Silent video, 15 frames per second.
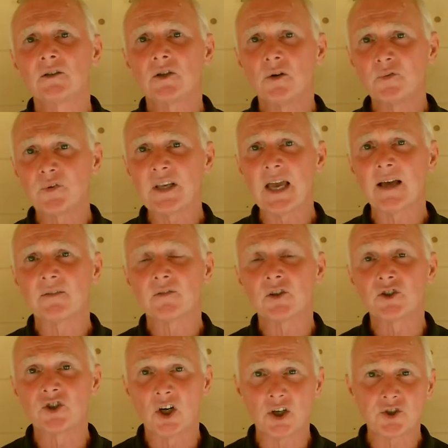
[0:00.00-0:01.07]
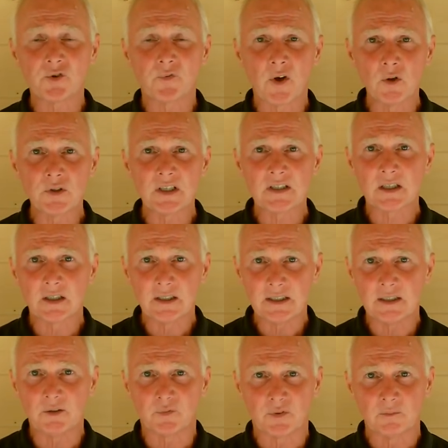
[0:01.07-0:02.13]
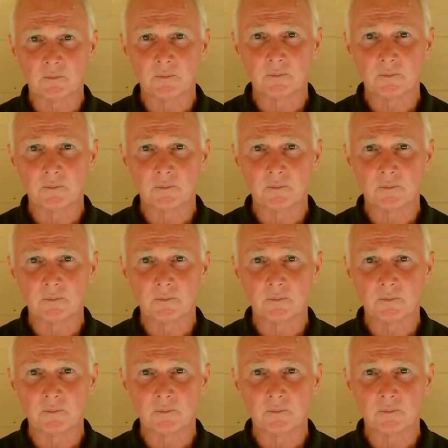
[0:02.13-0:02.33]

Don't forget, the Dutch voted to leave.